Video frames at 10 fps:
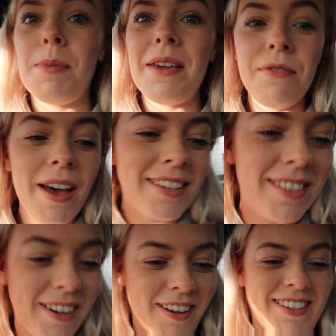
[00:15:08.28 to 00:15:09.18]
a bit
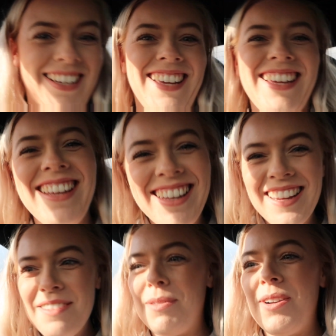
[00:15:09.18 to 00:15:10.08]
faster,
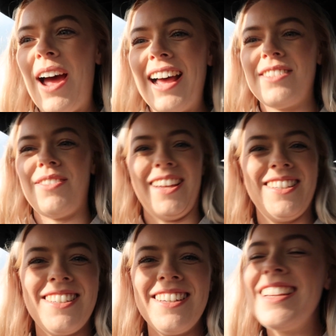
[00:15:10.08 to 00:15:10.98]
but not as
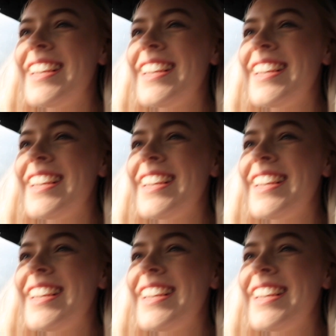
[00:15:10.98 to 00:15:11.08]
fast